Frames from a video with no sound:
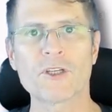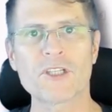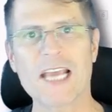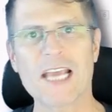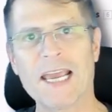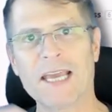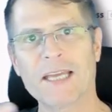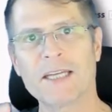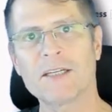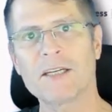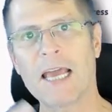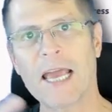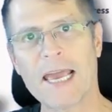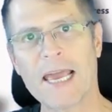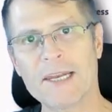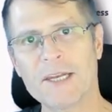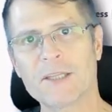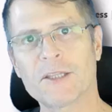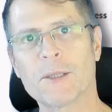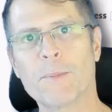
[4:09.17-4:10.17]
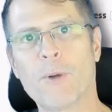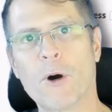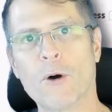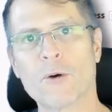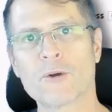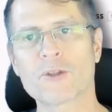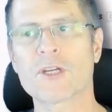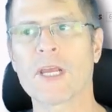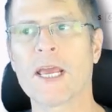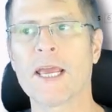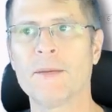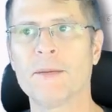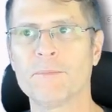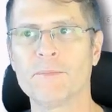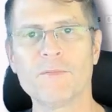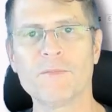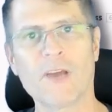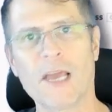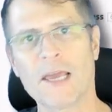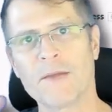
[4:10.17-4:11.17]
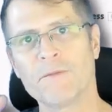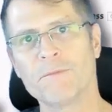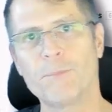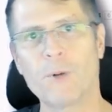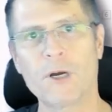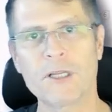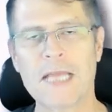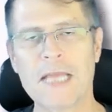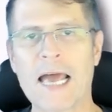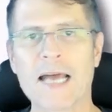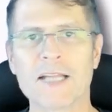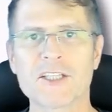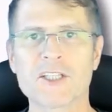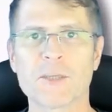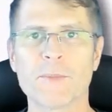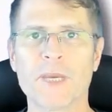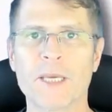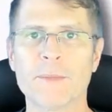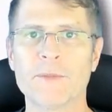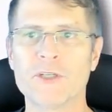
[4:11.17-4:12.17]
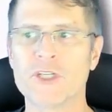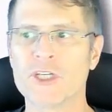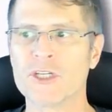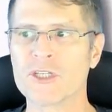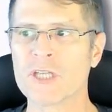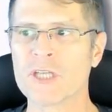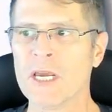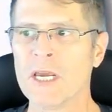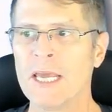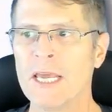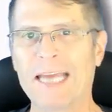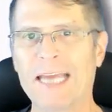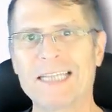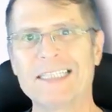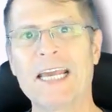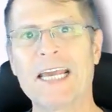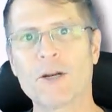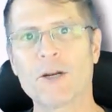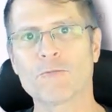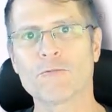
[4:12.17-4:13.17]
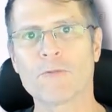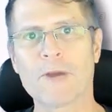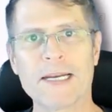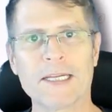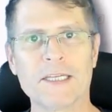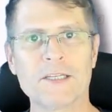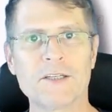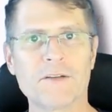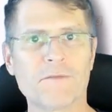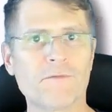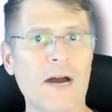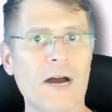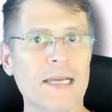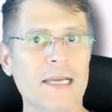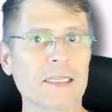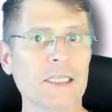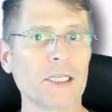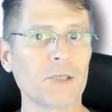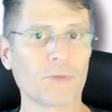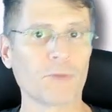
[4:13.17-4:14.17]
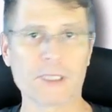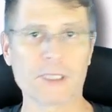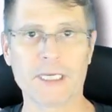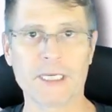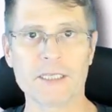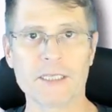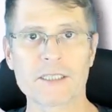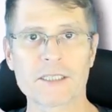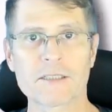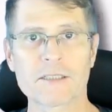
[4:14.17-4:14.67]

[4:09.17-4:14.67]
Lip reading: and edit the post and add some images and get it ready to finally release.